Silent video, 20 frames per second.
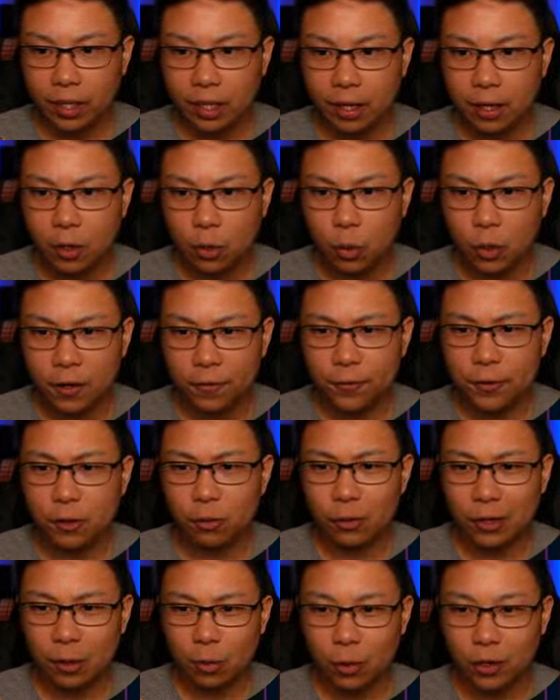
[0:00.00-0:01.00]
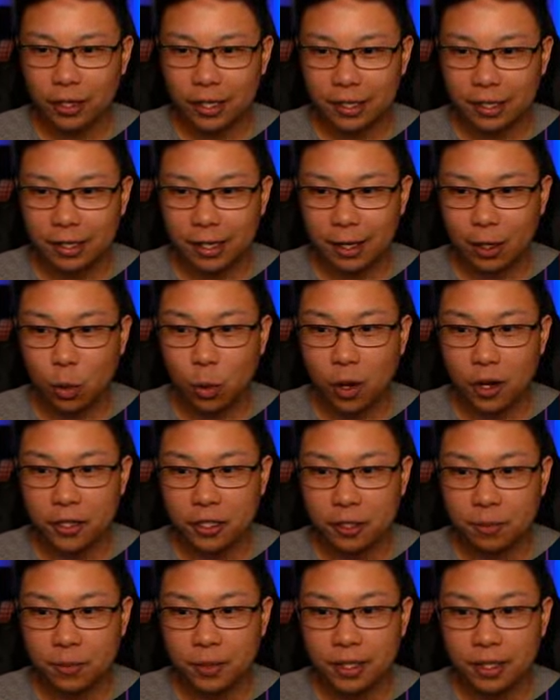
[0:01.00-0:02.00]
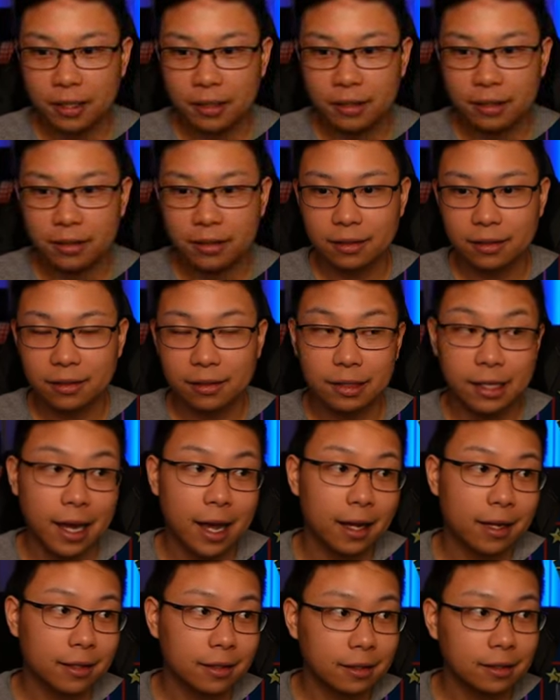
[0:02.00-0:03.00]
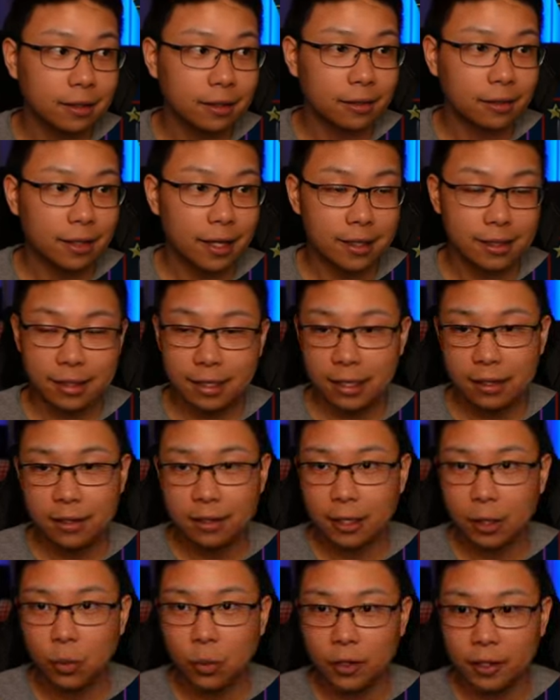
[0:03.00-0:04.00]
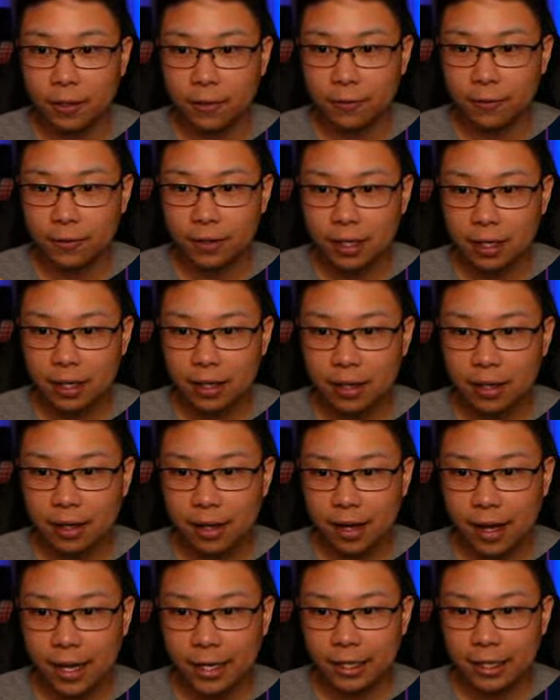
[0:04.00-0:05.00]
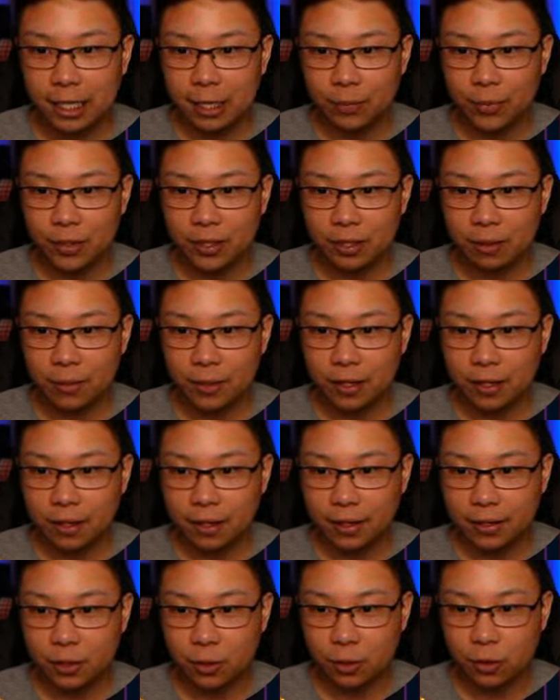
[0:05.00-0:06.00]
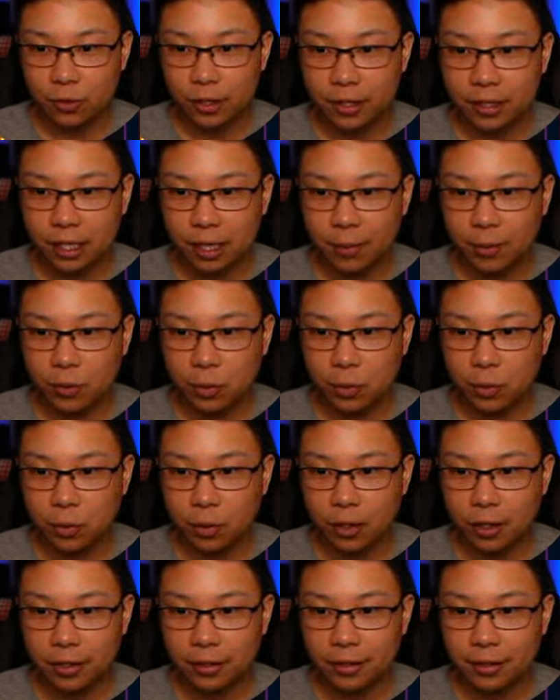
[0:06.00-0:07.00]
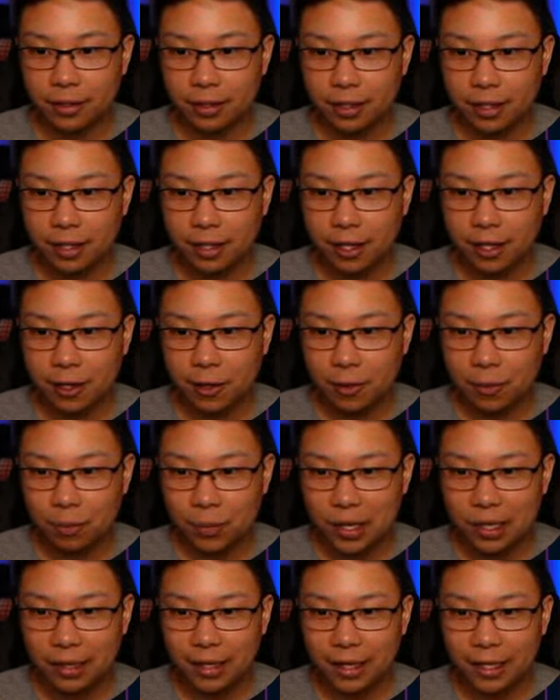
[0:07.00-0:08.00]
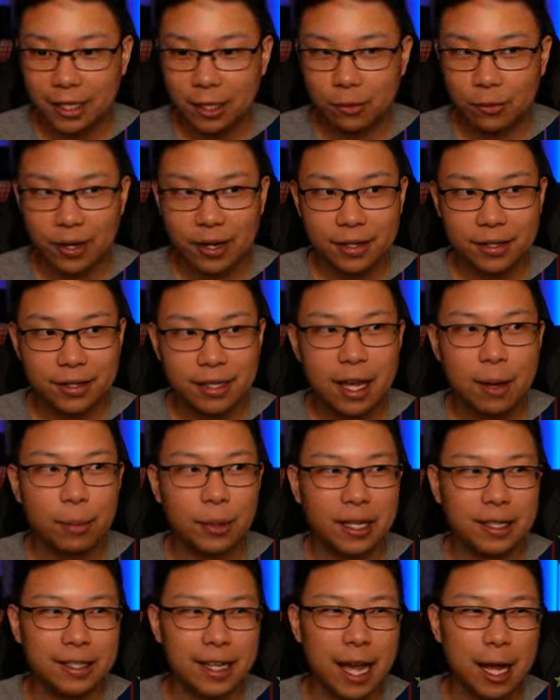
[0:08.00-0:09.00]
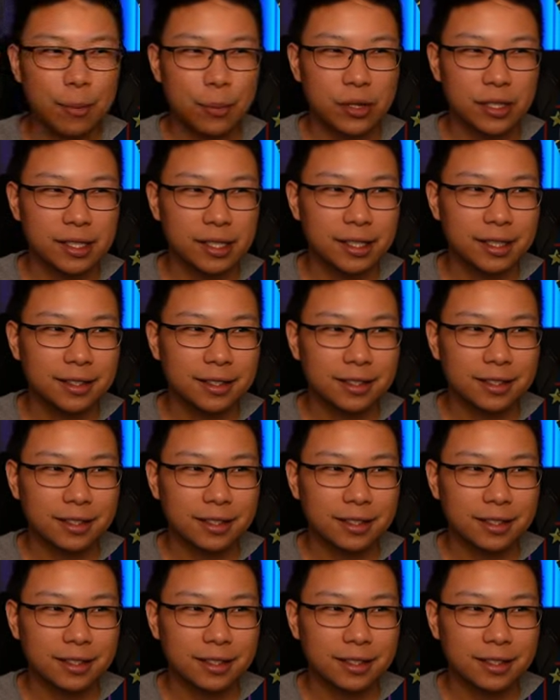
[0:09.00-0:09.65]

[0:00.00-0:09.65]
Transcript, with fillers: What if you rework and you get quad speed? Yeah, that's the other thing. What if I keep it, to be honest, or crit damage with quad? Me likey res? Yeah, but attack percent?